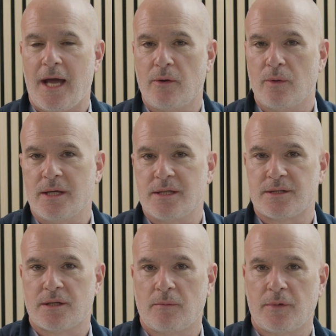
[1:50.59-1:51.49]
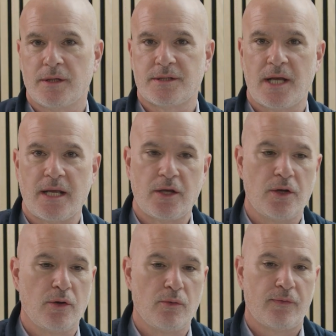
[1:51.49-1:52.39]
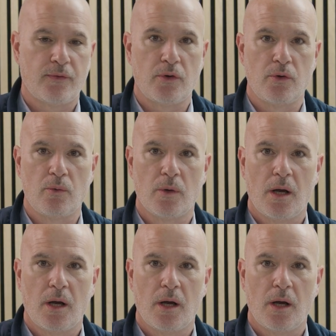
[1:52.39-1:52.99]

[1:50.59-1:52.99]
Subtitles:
is I'm going to take you through